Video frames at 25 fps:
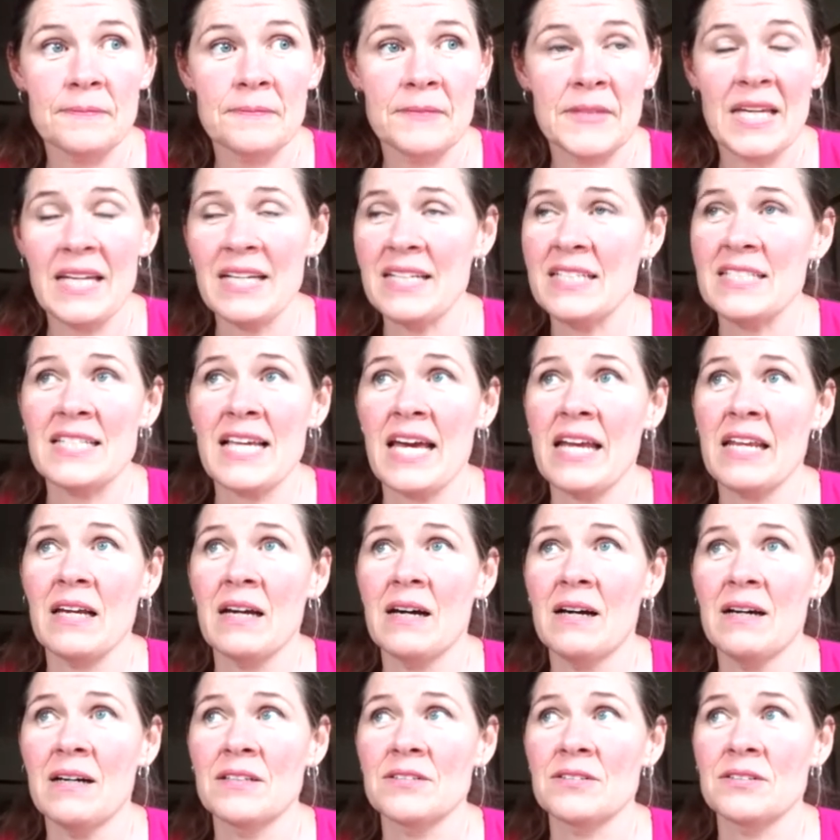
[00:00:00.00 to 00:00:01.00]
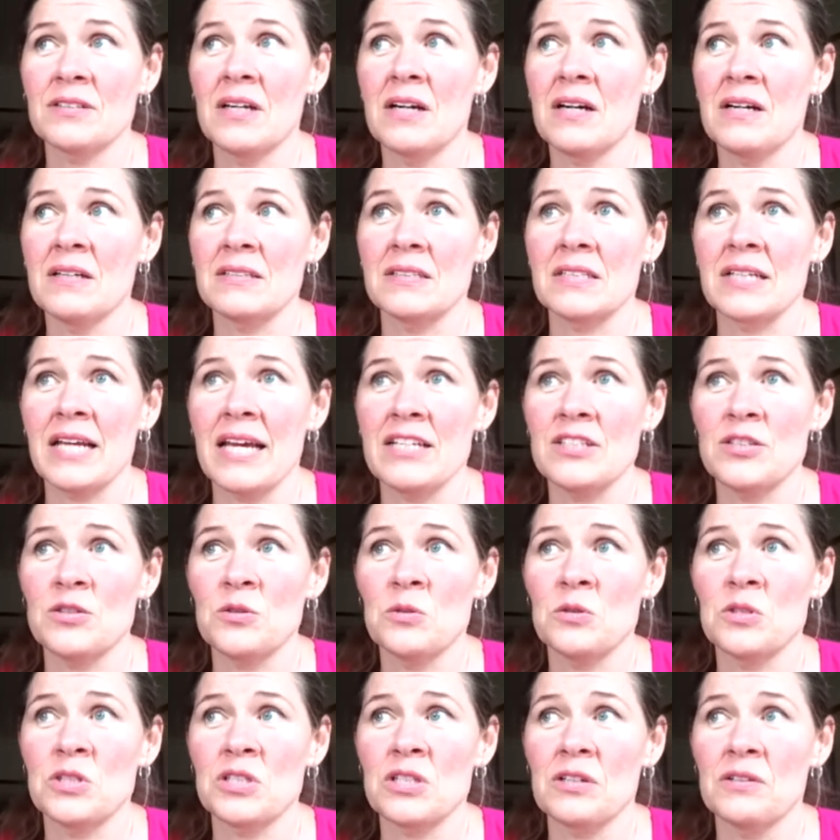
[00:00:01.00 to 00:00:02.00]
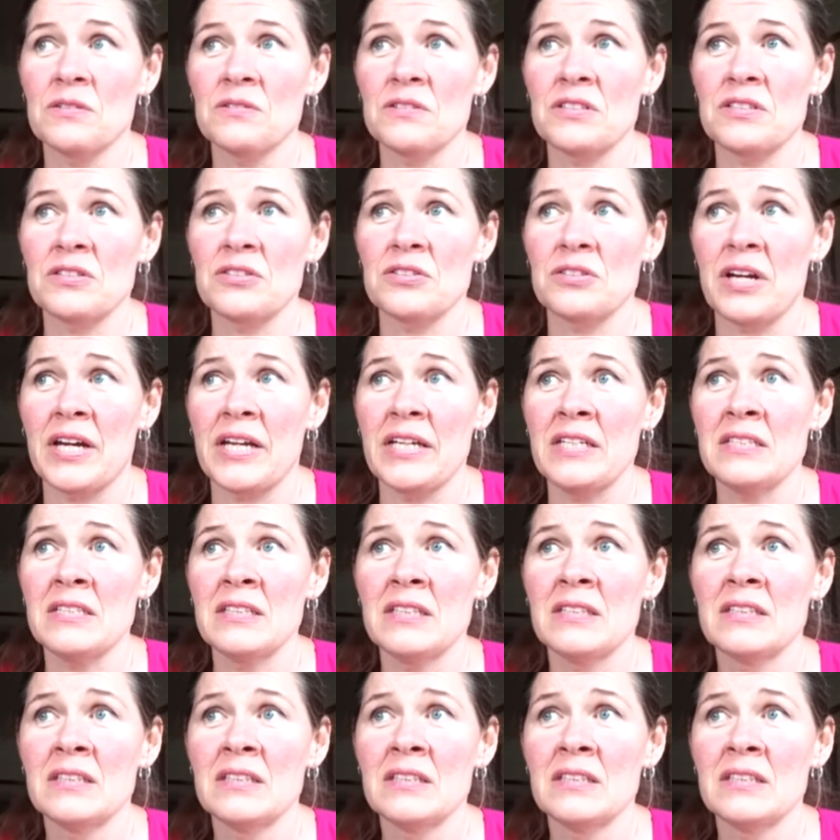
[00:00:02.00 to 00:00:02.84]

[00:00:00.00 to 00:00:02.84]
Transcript: It is getting harder and harder to get George to concentrate.